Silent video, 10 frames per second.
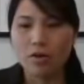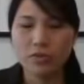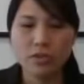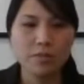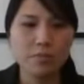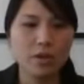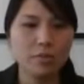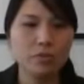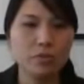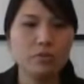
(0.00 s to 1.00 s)
often
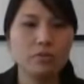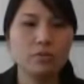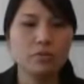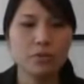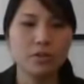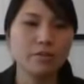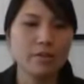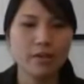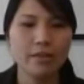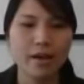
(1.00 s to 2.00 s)
people would
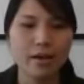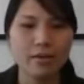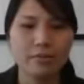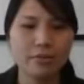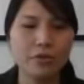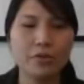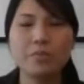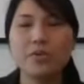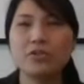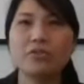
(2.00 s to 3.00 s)
think that,
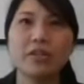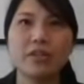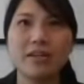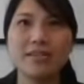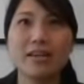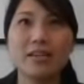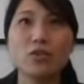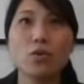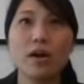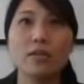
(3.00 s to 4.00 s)
administering the estate
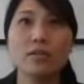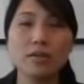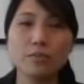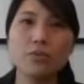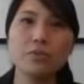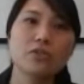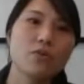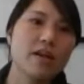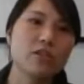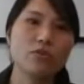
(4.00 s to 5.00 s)
is quite simple, it's
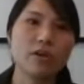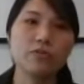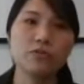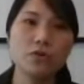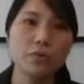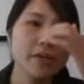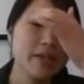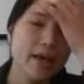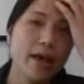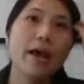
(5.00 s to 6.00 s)
quite straightforward,
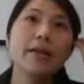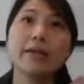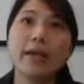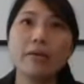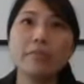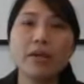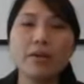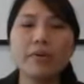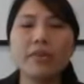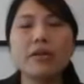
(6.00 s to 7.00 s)
and it can
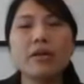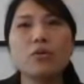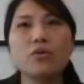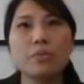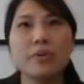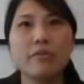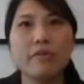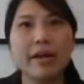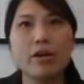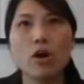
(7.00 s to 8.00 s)
be, but it can also be
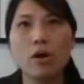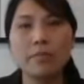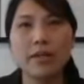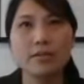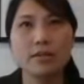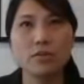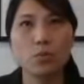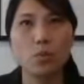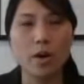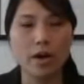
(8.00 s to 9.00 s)
very complex as
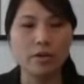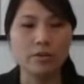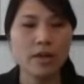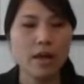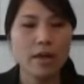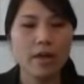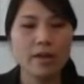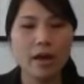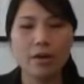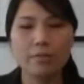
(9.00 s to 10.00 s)
well.
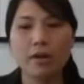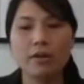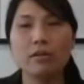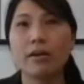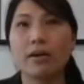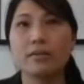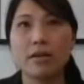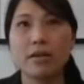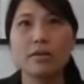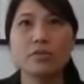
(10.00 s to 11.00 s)
Like I
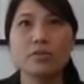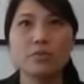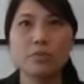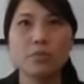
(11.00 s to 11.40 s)
said, it's